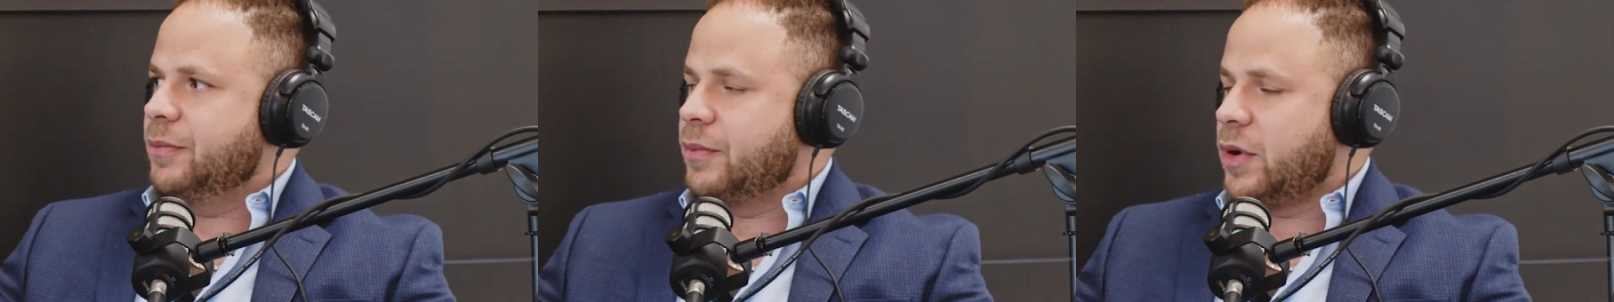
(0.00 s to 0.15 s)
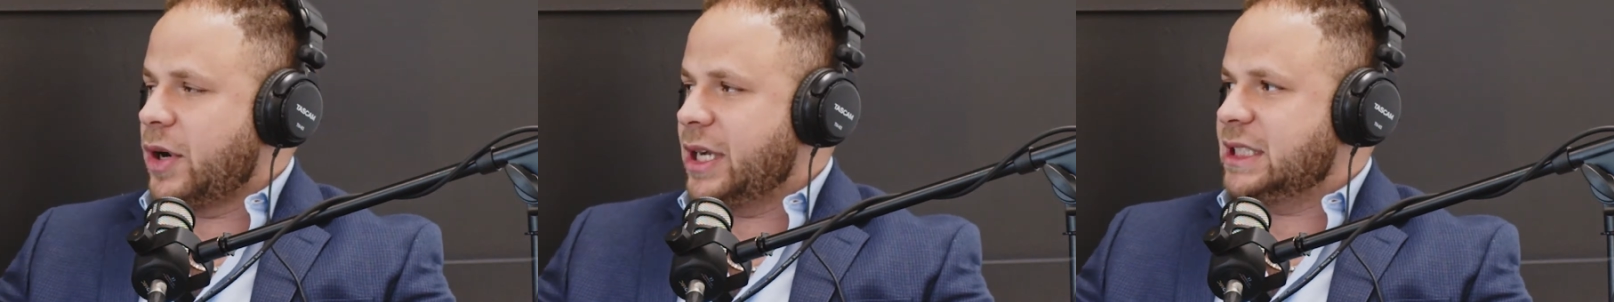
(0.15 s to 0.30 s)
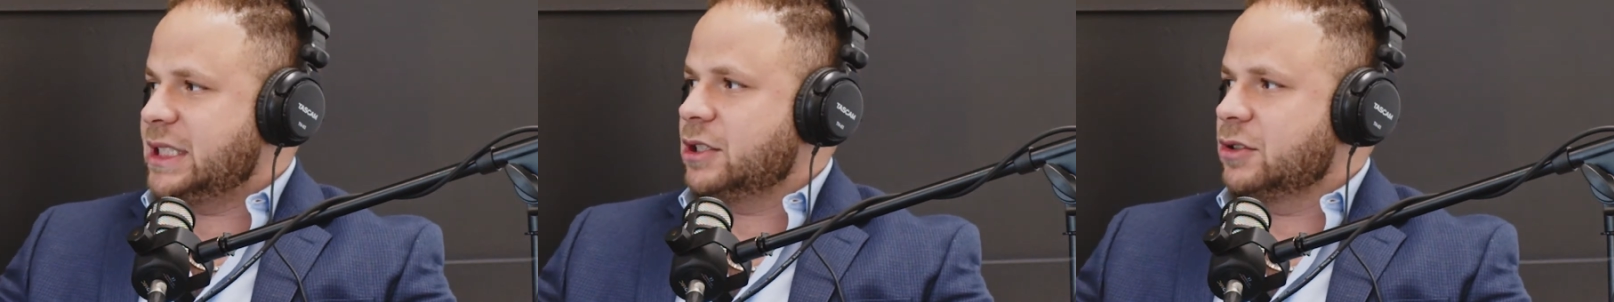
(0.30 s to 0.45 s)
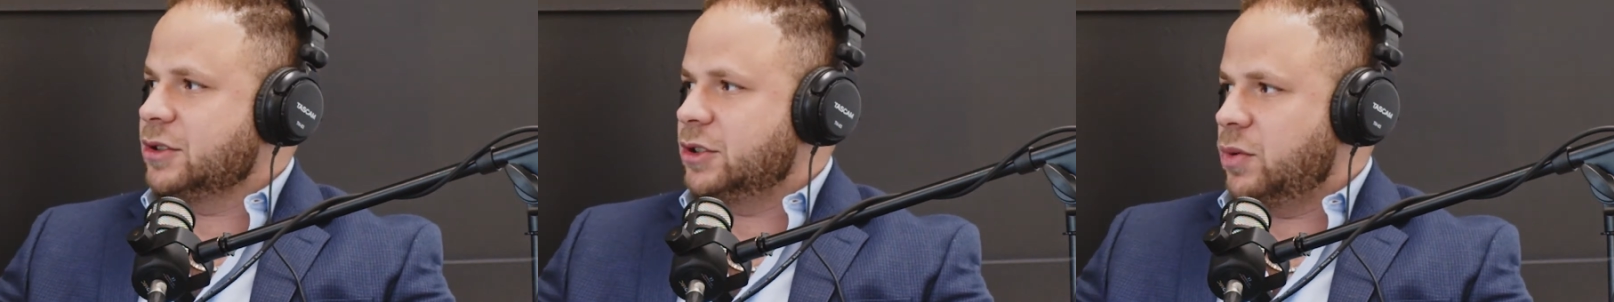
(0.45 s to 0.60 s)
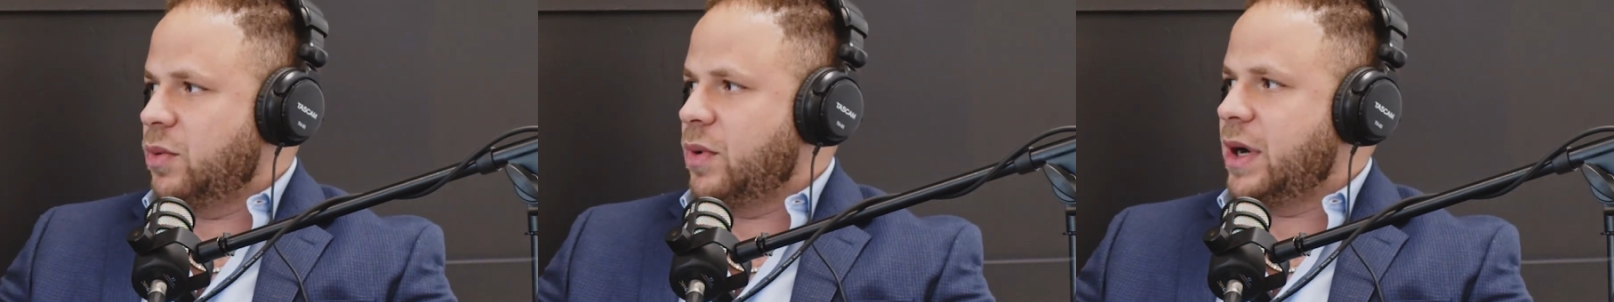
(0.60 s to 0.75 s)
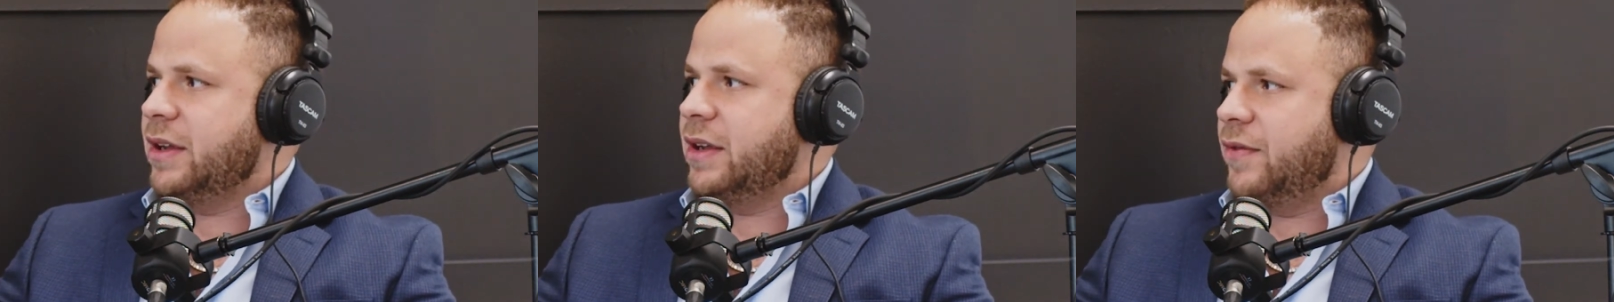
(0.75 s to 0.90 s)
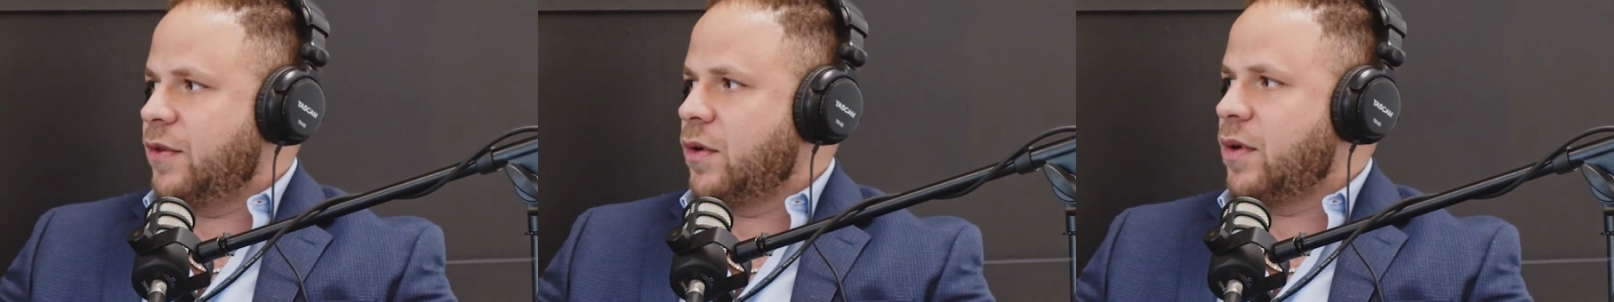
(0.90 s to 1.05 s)
breaks those
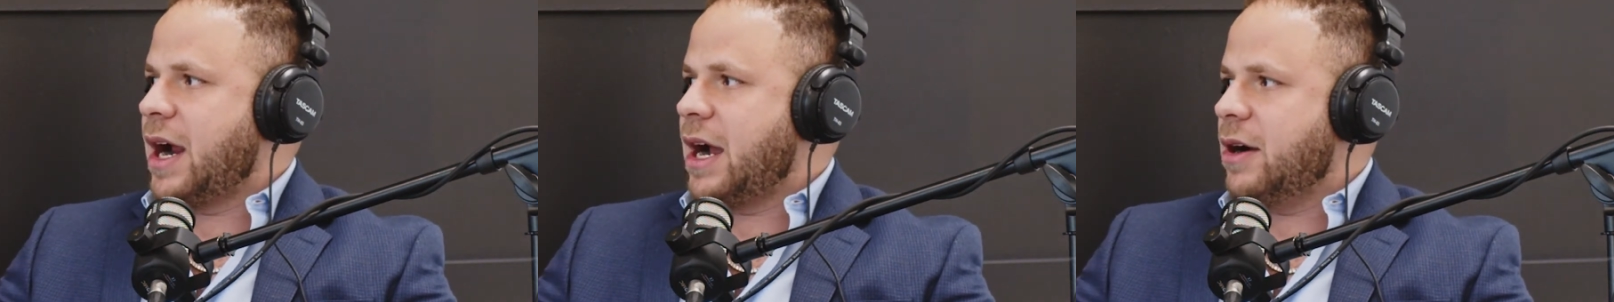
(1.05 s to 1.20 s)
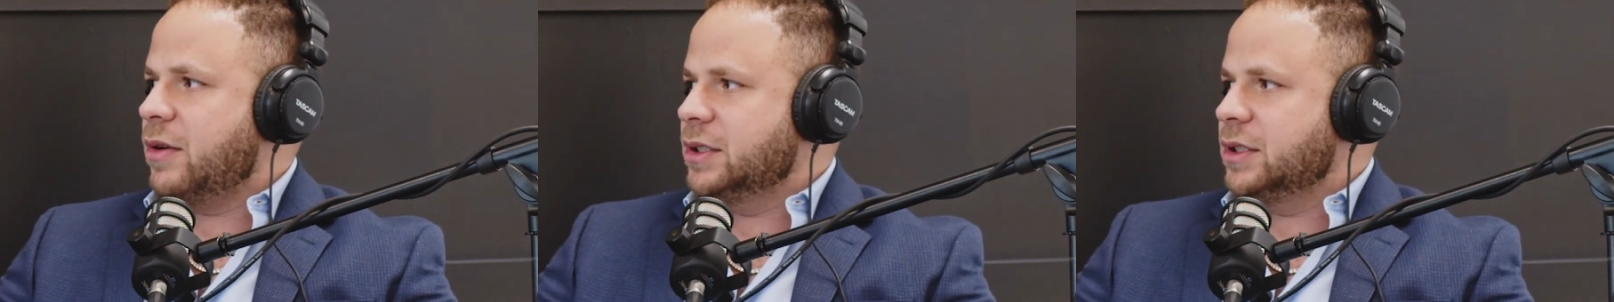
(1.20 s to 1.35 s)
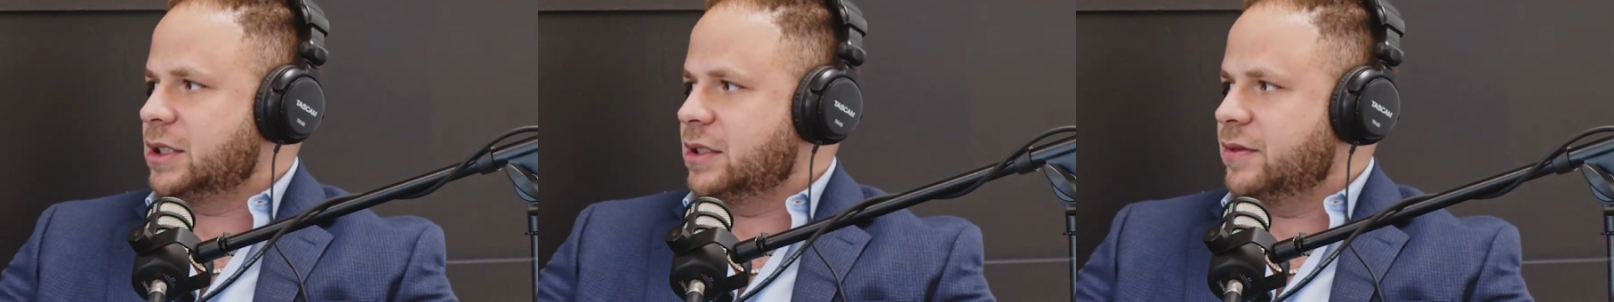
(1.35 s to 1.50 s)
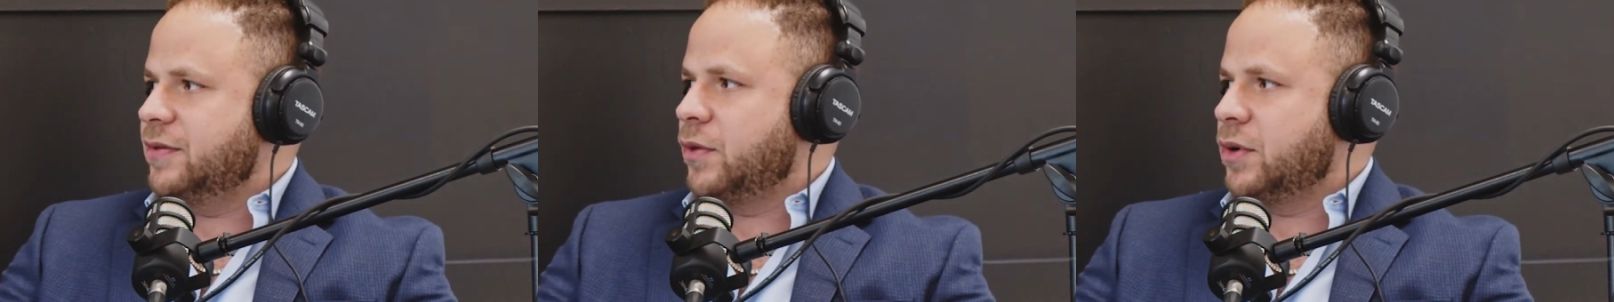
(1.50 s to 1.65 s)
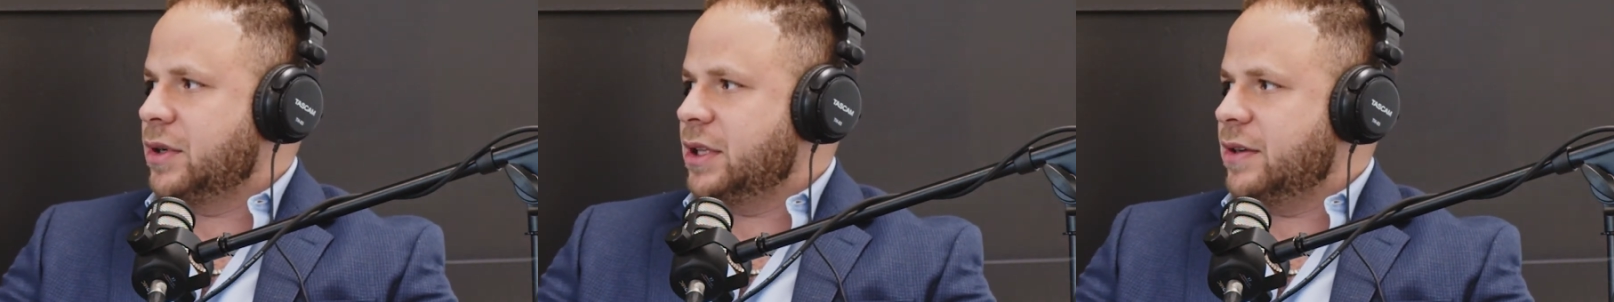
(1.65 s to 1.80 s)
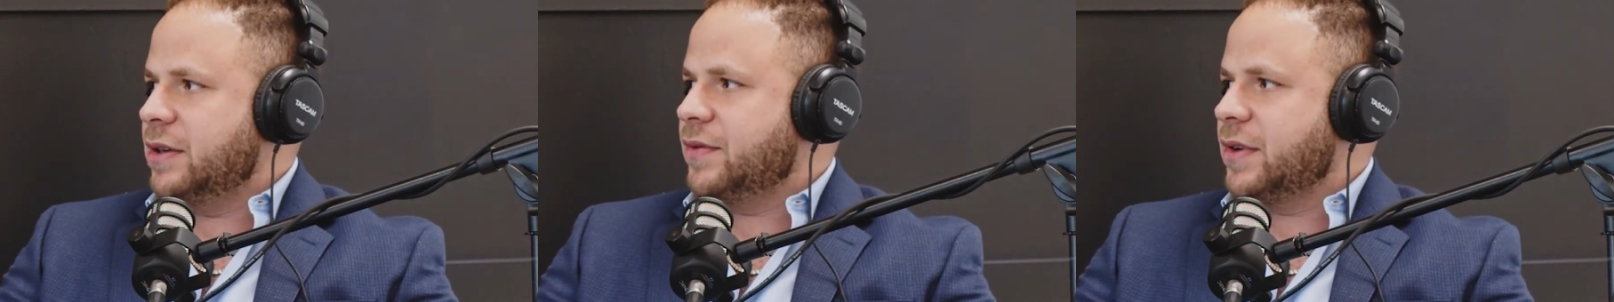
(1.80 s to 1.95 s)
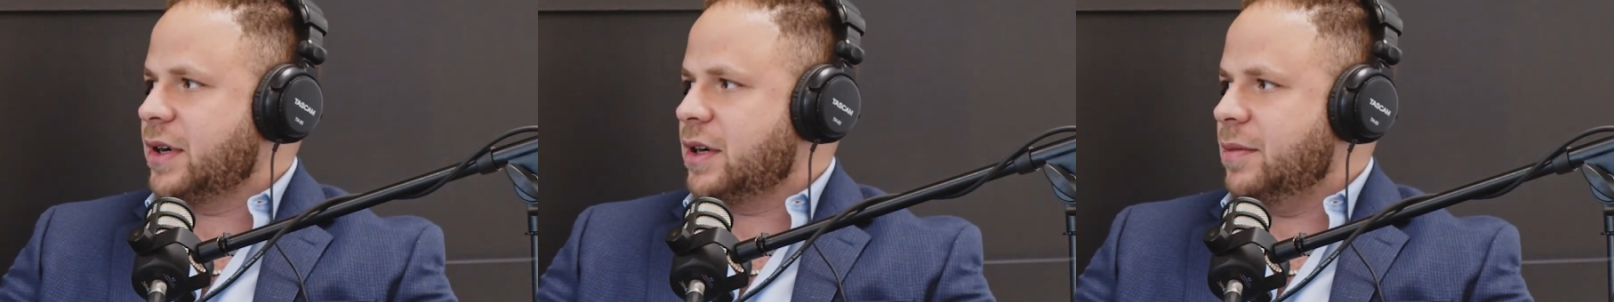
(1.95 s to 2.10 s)
24 hours in 4
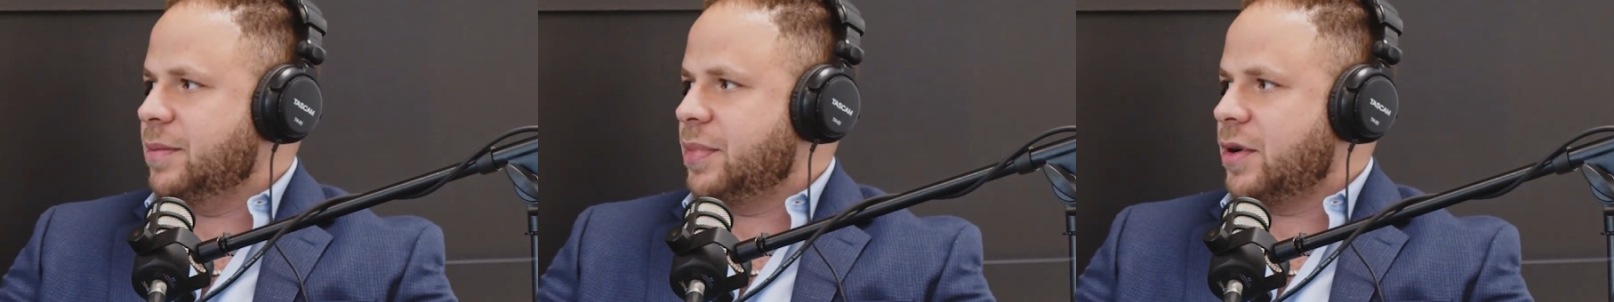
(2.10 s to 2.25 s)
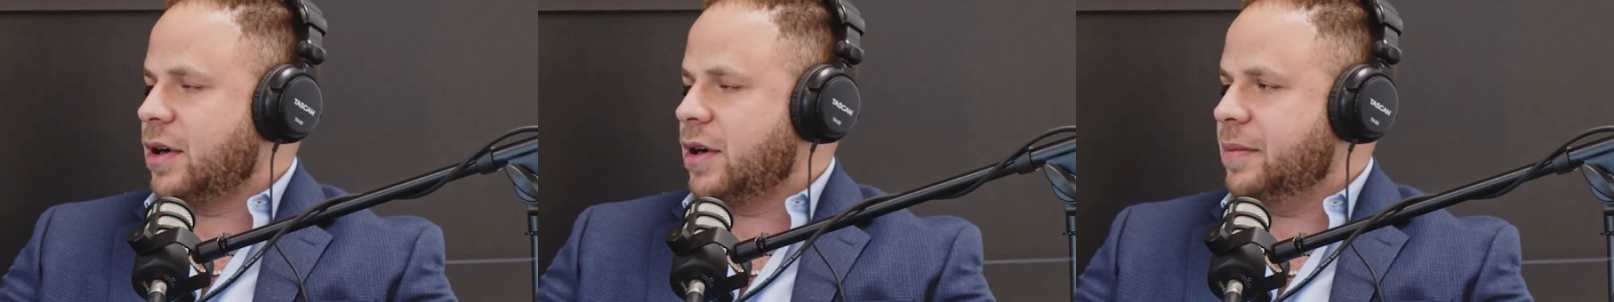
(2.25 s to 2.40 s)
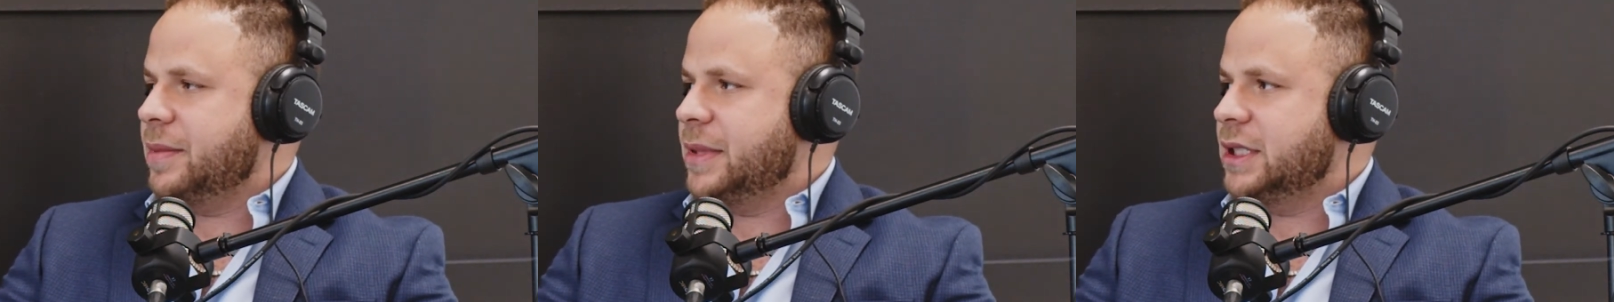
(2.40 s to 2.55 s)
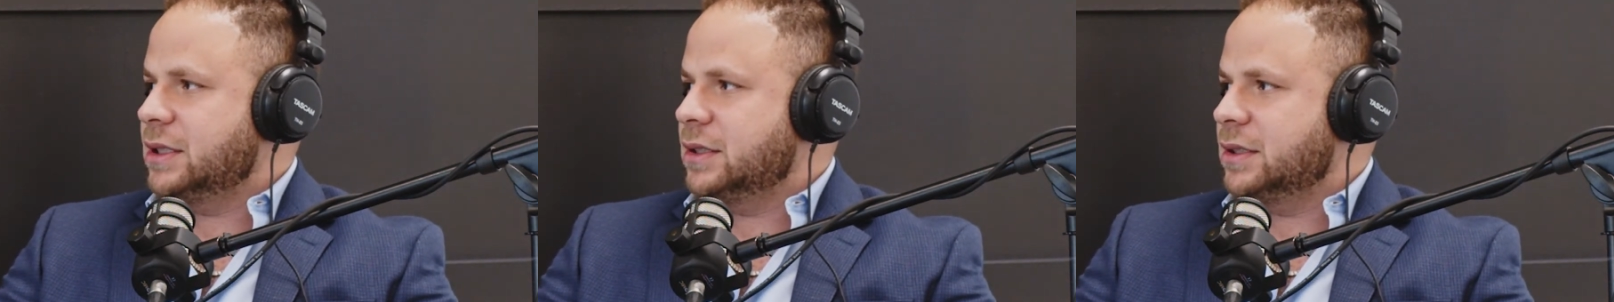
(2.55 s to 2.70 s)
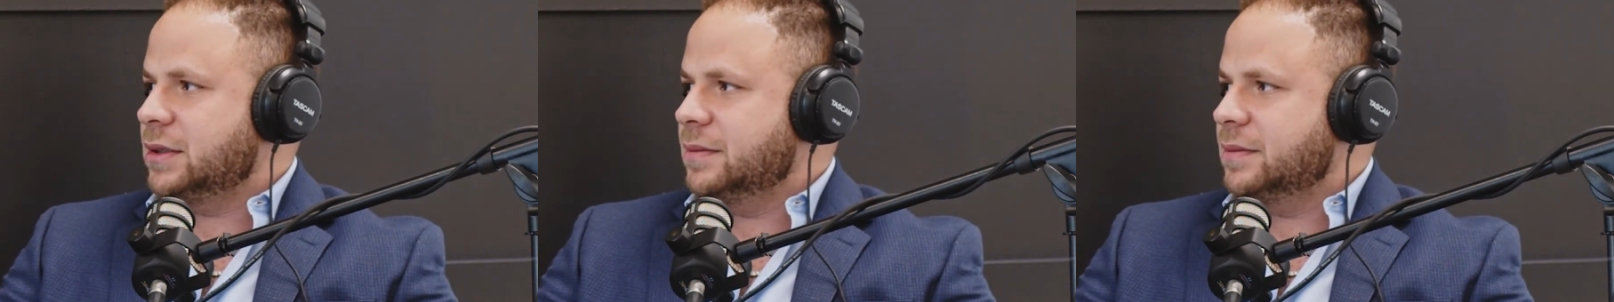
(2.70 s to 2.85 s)
different compartments.